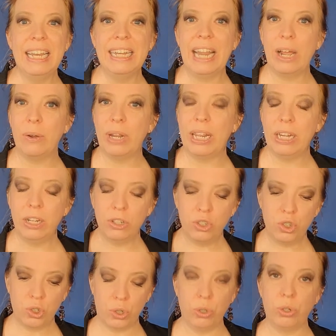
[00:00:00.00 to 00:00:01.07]
Now, in a
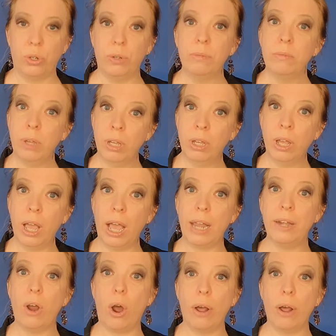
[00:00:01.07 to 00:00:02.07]
journal, an